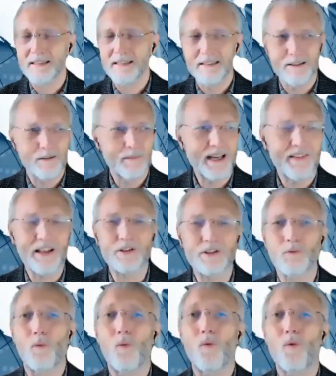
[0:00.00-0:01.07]
Oh man, that's
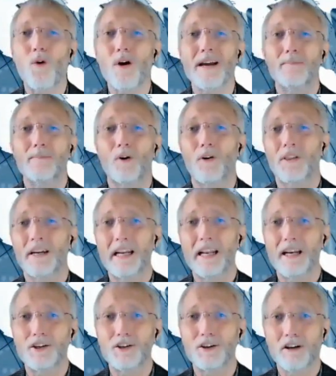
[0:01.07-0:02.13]
way more than
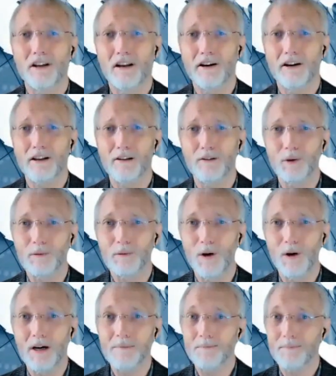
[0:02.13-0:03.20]
any journal article would
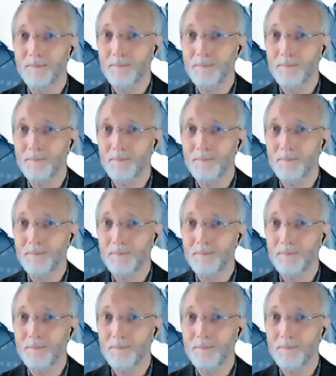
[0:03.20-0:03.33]
want.